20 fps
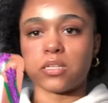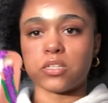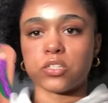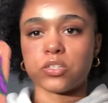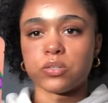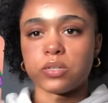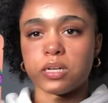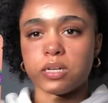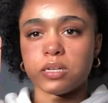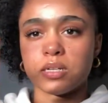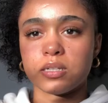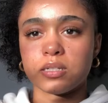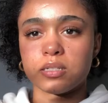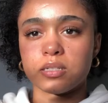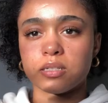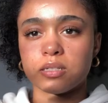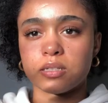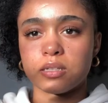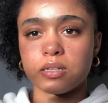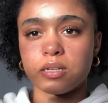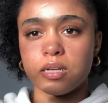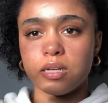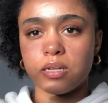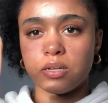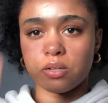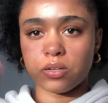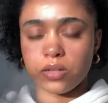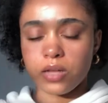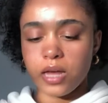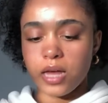get you guys a good
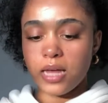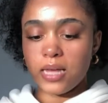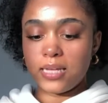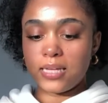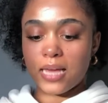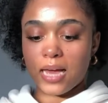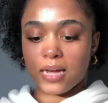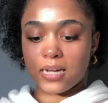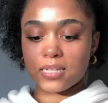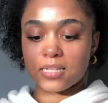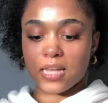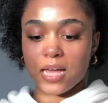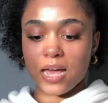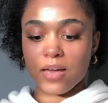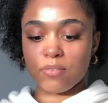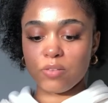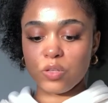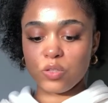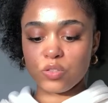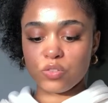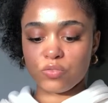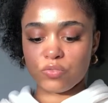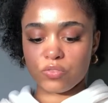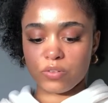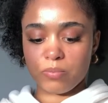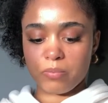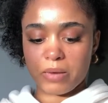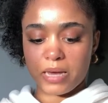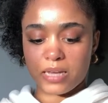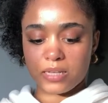angle. Yeah, because I haven't used a
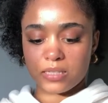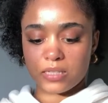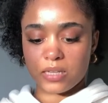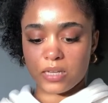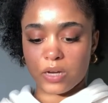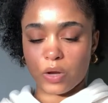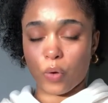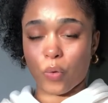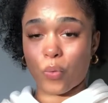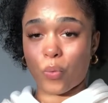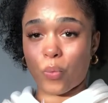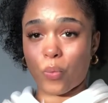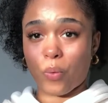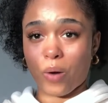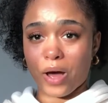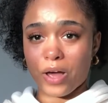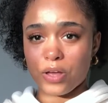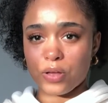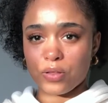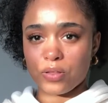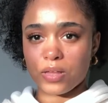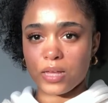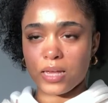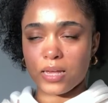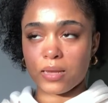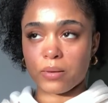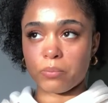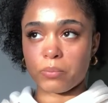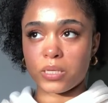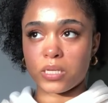foot mask in a while.
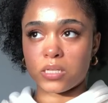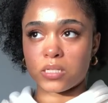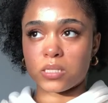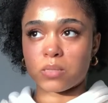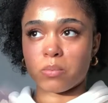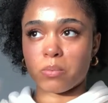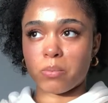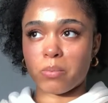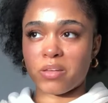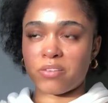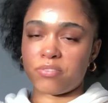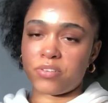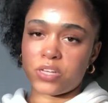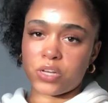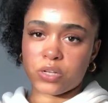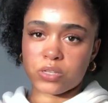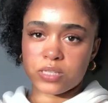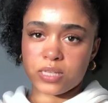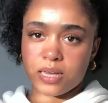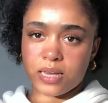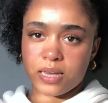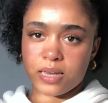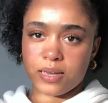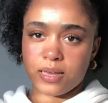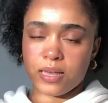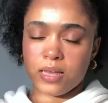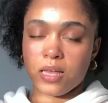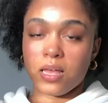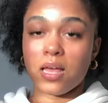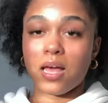And because I'm on my feet all day,
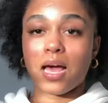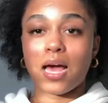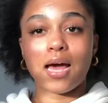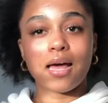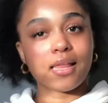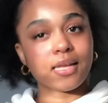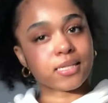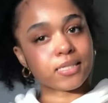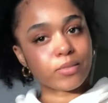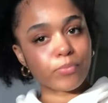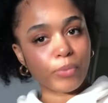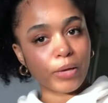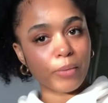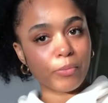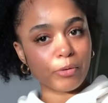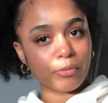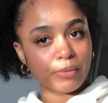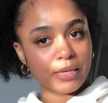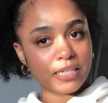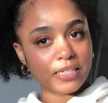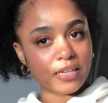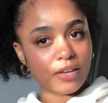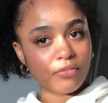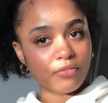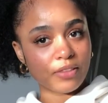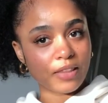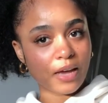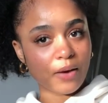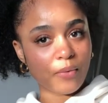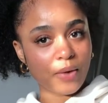I like to pamper myself
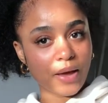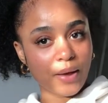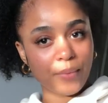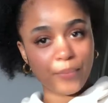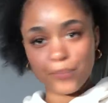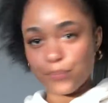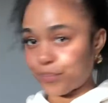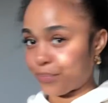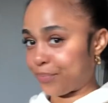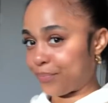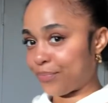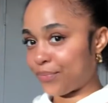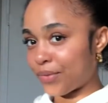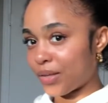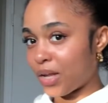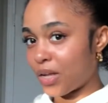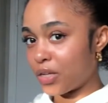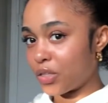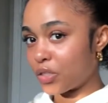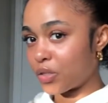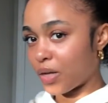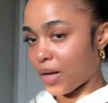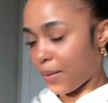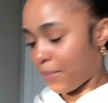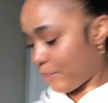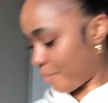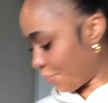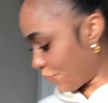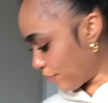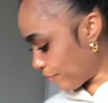in that way. So yeah.
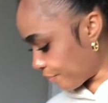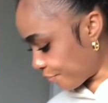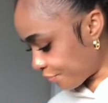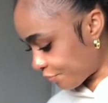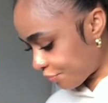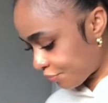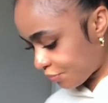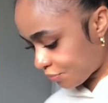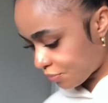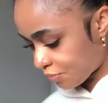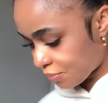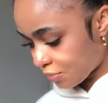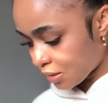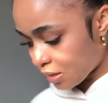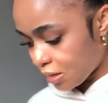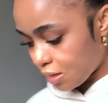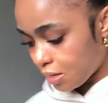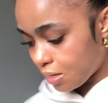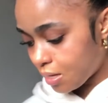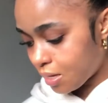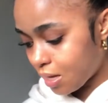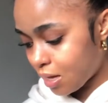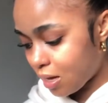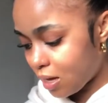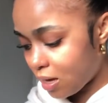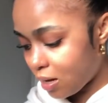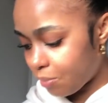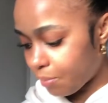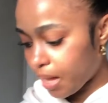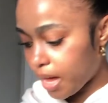
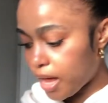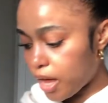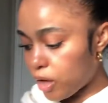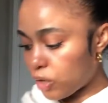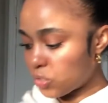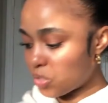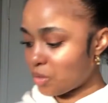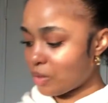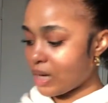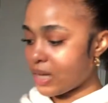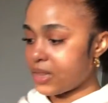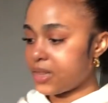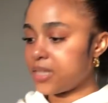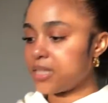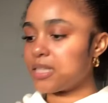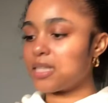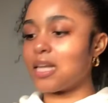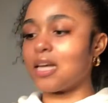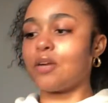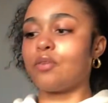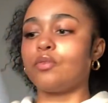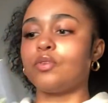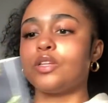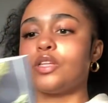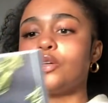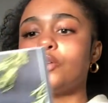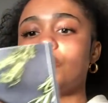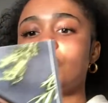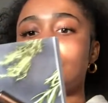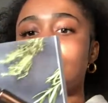Um, I also got this like really
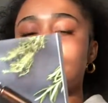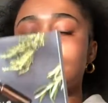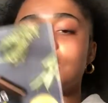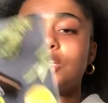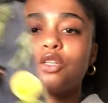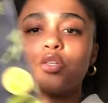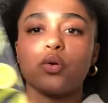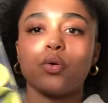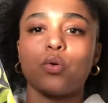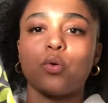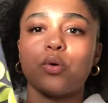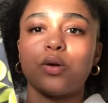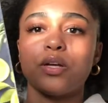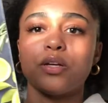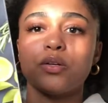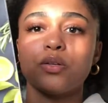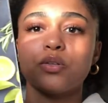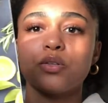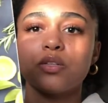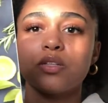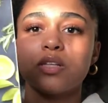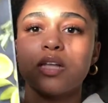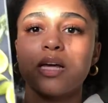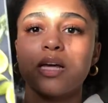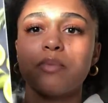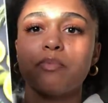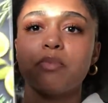cool essential oils like